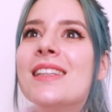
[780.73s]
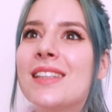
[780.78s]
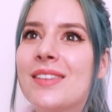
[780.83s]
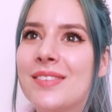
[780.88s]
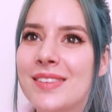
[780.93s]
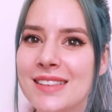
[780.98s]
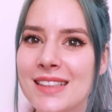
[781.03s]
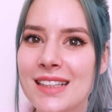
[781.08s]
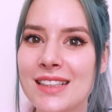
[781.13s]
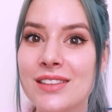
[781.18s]

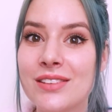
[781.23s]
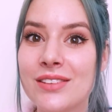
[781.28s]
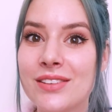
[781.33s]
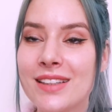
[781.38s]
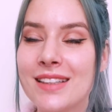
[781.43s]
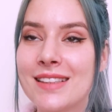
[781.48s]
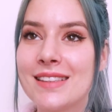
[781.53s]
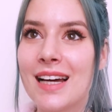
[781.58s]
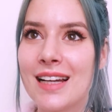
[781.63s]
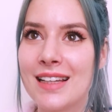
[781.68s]
someone said you look
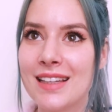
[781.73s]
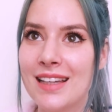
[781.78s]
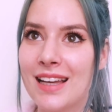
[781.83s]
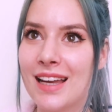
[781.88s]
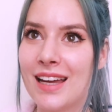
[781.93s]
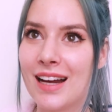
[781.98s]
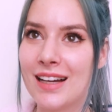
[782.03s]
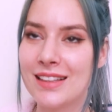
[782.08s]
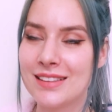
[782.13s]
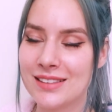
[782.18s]
exactly
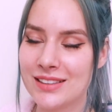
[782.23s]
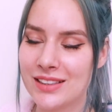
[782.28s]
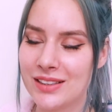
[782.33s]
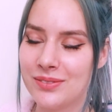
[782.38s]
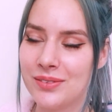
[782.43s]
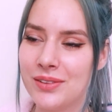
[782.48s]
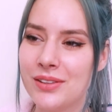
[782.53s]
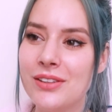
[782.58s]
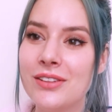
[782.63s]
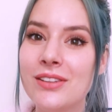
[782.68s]
like Hatsune
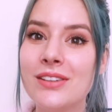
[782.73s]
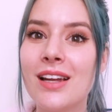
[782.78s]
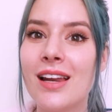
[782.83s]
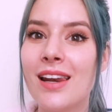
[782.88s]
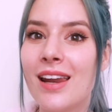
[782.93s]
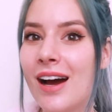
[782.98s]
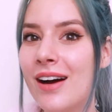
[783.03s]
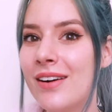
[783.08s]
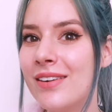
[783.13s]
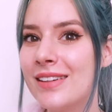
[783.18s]
Miku
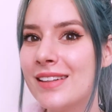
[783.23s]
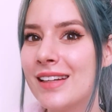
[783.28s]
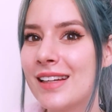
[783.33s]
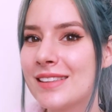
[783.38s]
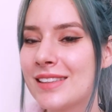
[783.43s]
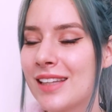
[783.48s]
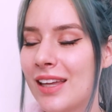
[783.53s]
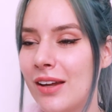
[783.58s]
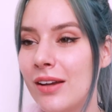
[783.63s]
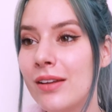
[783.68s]
now, and
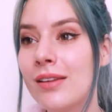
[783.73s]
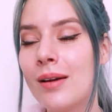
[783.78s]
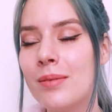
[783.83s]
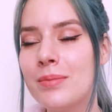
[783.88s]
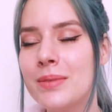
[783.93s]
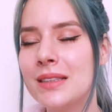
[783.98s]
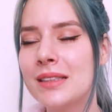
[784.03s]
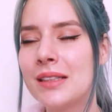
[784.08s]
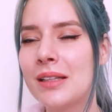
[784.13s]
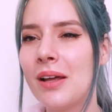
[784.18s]
that's like,
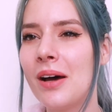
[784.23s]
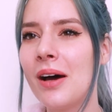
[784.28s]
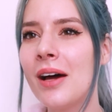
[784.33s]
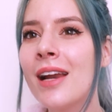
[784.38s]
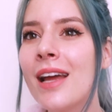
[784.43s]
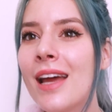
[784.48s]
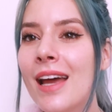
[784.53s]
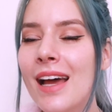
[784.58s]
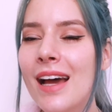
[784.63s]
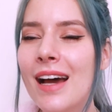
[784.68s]
that means a
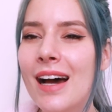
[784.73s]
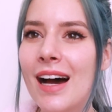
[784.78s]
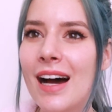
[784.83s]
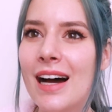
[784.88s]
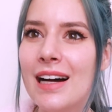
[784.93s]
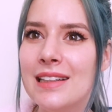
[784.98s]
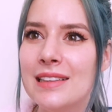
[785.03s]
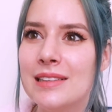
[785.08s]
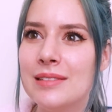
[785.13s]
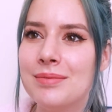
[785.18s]
lot.
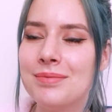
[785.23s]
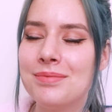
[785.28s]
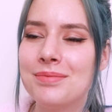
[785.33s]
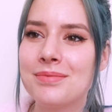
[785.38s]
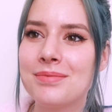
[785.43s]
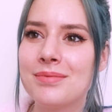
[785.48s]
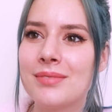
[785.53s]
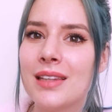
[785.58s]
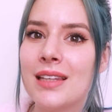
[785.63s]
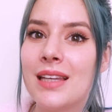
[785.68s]

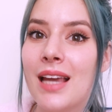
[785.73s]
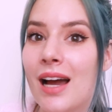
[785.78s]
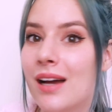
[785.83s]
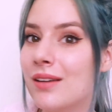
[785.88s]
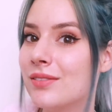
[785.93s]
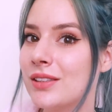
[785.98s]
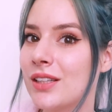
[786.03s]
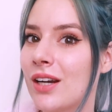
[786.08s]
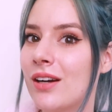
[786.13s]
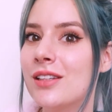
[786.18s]
Yeah,
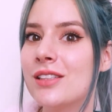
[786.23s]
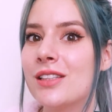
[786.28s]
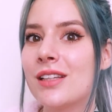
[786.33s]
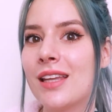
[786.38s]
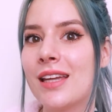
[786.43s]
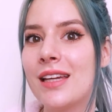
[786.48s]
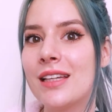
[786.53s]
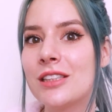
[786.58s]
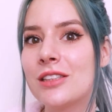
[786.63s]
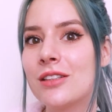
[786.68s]
I've started to
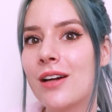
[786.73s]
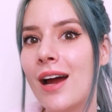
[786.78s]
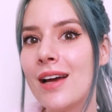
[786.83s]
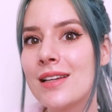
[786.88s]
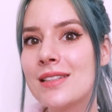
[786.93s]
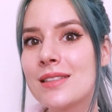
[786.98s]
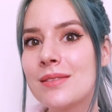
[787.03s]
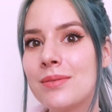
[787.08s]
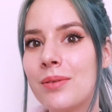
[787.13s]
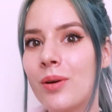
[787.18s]
like
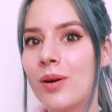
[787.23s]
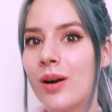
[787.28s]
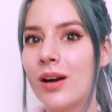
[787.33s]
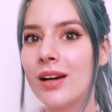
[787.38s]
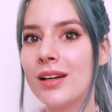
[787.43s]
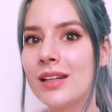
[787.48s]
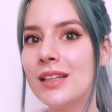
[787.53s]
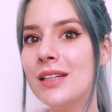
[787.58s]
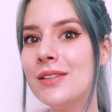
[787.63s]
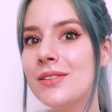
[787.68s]
dress
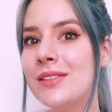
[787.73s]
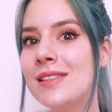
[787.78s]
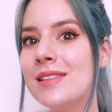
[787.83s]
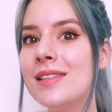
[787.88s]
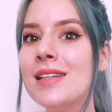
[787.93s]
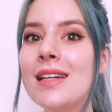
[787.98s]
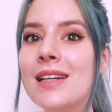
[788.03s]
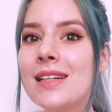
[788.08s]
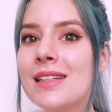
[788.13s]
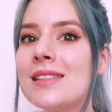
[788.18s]
more
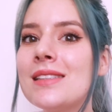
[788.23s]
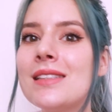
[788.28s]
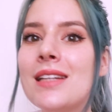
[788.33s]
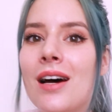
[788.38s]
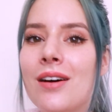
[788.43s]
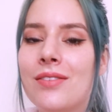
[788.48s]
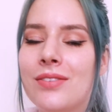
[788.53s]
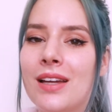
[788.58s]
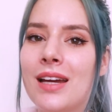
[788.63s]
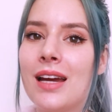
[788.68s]
cutesy and
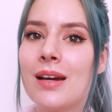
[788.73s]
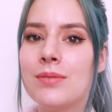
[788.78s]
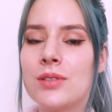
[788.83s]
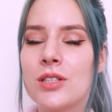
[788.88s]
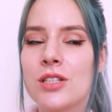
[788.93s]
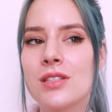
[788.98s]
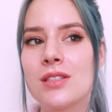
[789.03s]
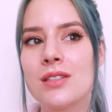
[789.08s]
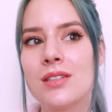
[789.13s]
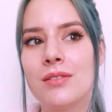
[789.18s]
stuff. Like I'm
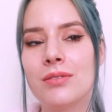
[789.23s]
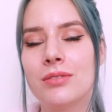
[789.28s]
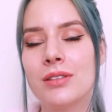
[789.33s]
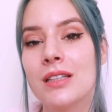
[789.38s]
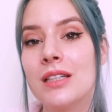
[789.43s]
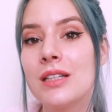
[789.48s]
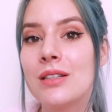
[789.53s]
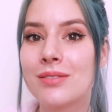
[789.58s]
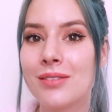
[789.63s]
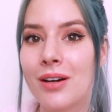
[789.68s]
just
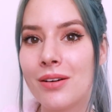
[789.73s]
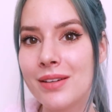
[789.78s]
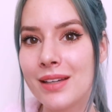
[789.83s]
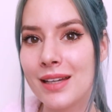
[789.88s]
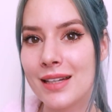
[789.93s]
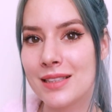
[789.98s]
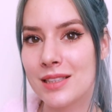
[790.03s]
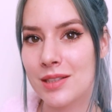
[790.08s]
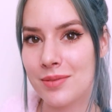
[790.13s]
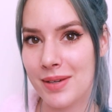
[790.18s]
really
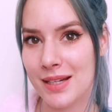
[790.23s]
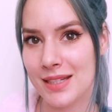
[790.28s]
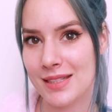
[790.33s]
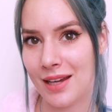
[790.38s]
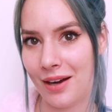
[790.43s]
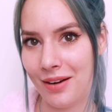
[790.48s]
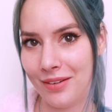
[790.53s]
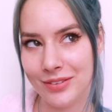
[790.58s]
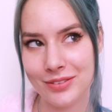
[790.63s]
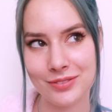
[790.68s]
growing into
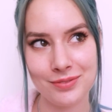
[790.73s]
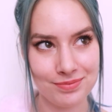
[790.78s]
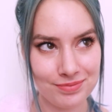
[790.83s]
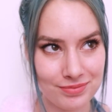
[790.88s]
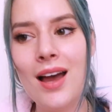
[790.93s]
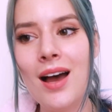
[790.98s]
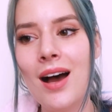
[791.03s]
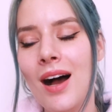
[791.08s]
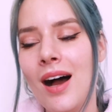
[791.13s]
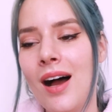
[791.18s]
myself.
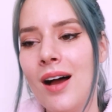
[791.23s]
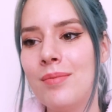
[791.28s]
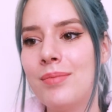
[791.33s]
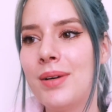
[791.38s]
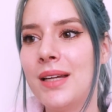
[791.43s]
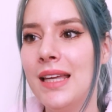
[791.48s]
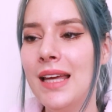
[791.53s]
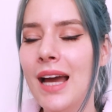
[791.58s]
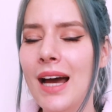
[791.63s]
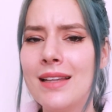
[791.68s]

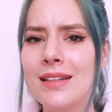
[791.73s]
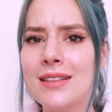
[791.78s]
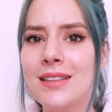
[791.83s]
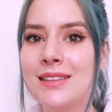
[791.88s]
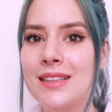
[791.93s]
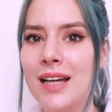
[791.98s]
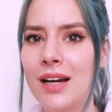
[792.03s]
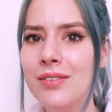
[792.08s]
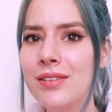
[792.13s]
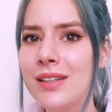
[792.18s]
But yeah,
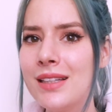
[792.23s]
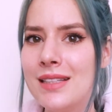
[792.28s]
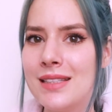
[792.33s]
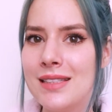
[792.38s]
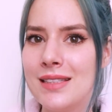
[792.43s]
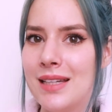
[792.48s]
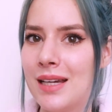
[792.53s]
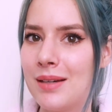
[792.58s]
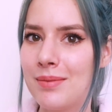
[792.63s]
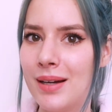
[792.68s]
there's definitely
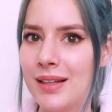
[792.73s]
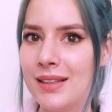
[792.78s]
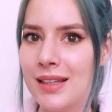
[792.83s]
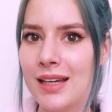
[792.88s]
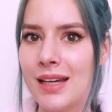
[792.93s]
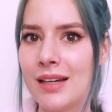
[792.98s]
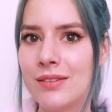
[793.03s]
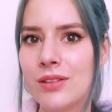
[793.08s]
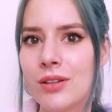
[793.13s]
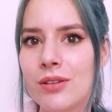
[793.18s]
stigma.
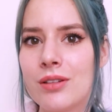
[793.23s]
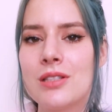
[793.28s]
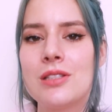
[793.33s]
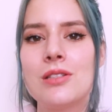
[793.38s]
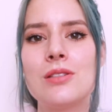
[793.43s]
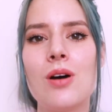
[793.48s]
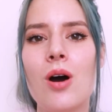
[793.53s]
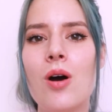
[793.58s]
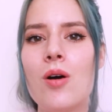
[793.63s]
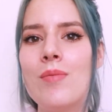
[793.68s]
Like I've noticed
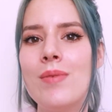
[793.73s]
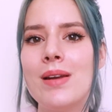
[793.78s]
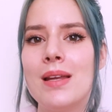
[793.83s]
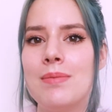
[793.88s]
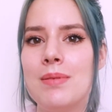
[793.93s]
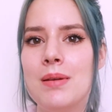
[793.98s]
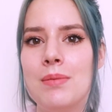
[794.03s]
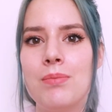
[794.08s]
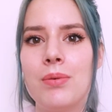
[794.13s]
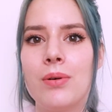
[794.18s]
so
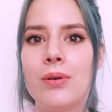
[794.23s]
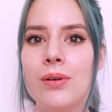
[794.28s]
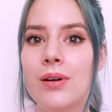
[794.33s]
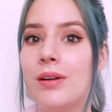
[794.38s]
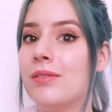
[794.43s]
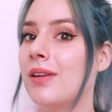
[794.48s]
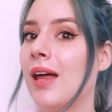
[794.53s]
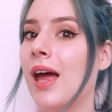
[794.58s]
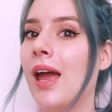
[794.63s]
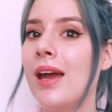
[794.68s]
many people
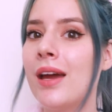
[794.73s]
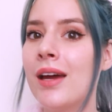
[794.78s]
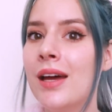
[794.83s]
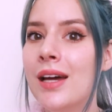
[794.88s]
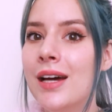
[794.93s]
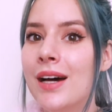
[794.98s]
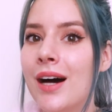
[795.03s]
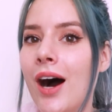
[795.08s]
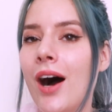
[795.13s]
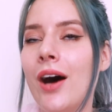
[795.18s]
have like
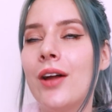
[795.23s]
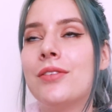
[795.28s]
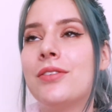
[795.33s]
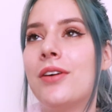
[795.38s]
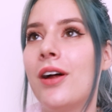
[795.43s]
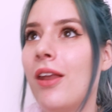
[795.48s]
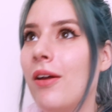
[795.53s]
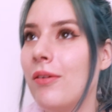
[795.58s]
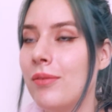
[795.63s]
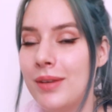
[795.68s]

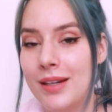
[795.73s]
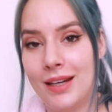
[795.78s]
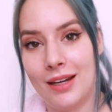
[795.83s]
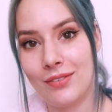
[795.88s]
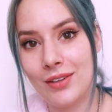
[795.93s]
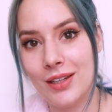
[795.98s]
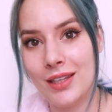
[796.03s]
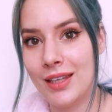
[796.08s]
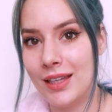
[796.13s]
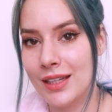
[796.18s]
unfollowed me and
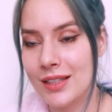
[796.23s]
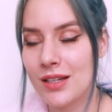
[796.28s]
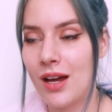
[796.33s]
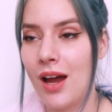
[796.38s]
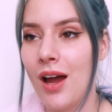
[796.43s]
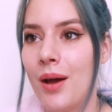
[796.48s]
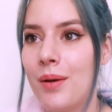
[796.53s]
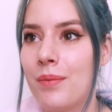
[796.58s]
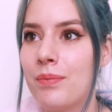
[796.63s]
everything.